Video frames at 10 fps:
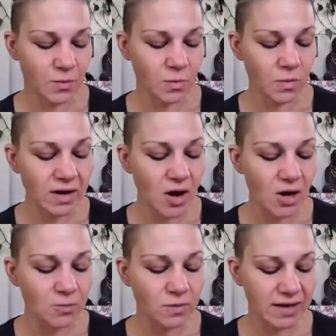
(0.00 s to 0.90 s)
"Where
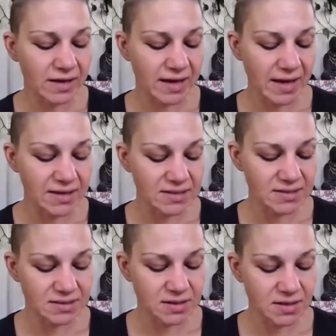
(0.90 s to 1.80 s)
are we?" I
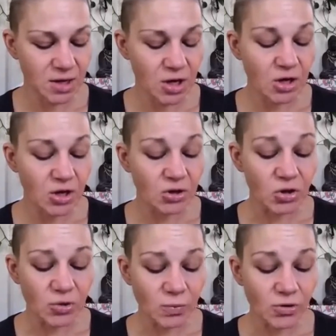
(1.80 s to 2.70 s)
asked.
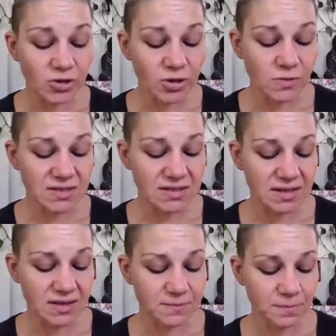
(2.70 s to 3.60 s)
"Look more
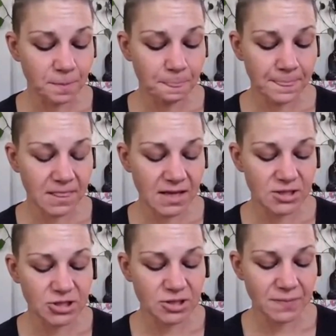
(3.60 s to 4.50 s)
closely." I
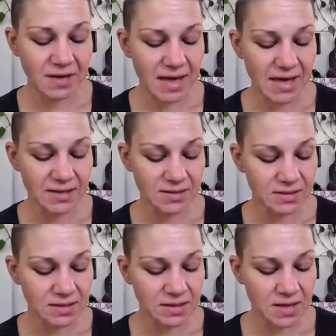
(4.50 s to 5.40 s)
shook my head.
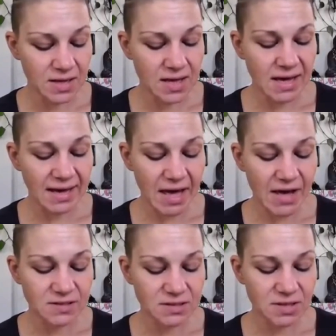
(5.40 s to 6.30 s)
"I
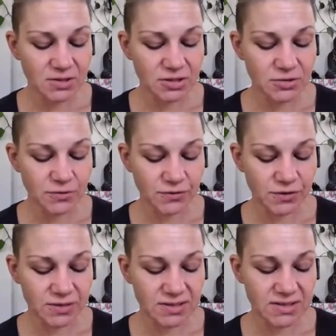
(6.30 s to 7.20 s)
have to talk to you
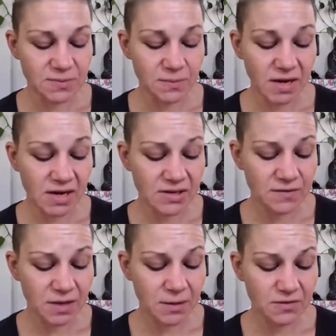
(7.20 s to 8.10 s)
first. It's imperative
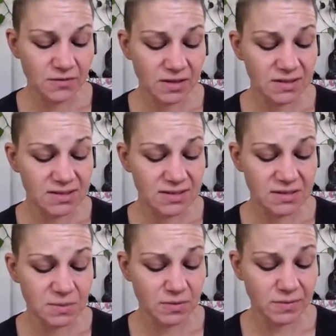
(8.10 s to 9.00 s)
that we find this
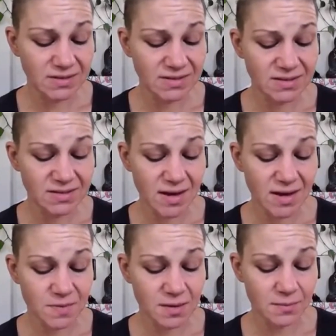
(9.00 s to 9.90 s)
experiment and
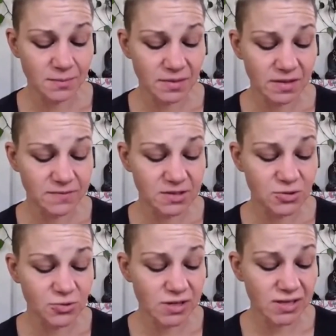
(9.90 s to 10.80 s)
stop them. They've
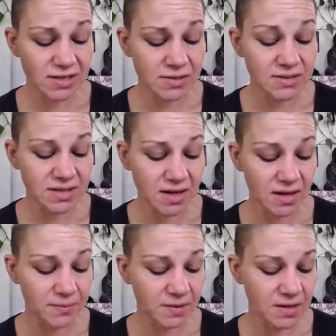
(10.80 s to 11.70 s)
destroyed a
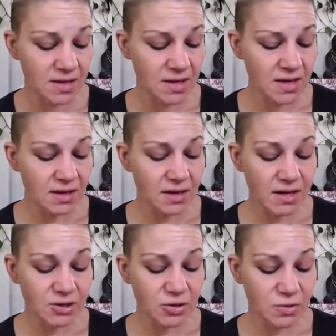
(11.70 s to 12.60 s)
hilltop.
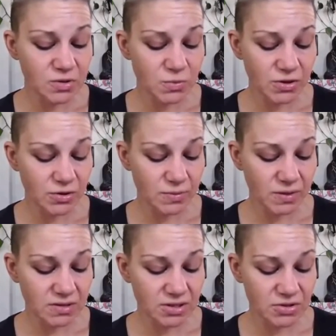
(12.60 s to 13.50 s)
God knows what they're
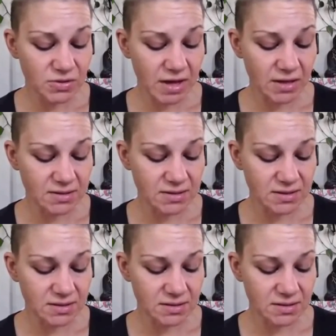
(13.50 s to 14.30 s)
about to do next."